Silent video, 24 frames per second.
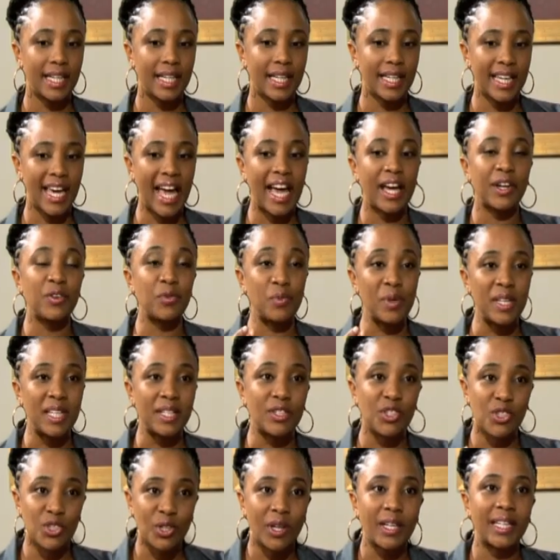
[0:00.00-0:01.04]
can we
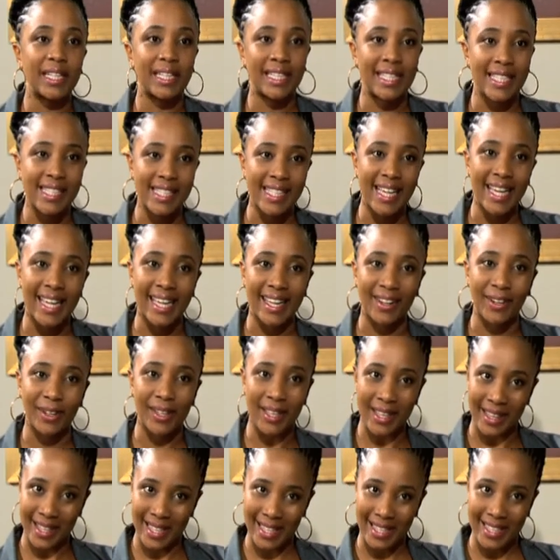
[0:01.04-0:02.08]
solidly say
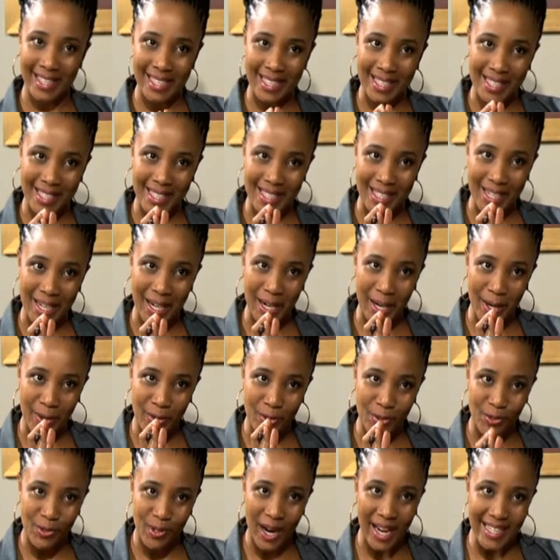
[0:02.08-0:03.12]
there is a
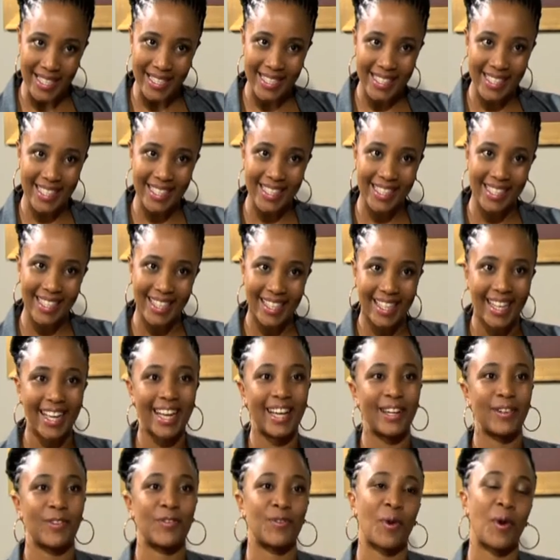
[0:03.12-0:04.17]
right
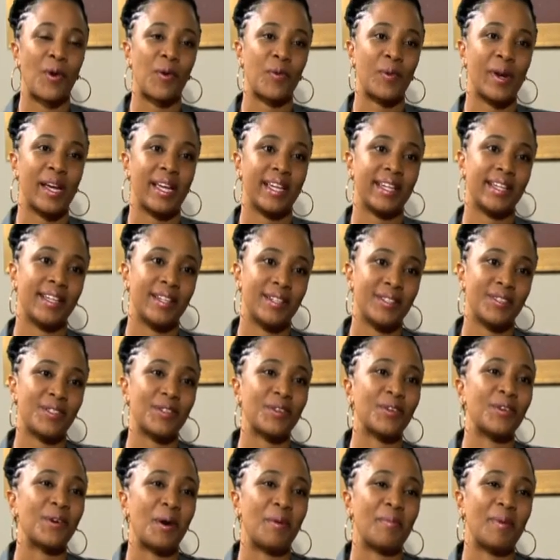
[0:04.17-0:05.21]
and wrong way to
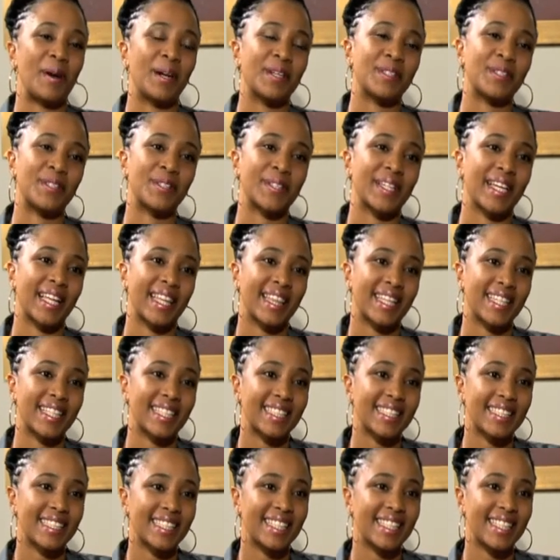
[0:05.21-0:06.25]
go about doing things?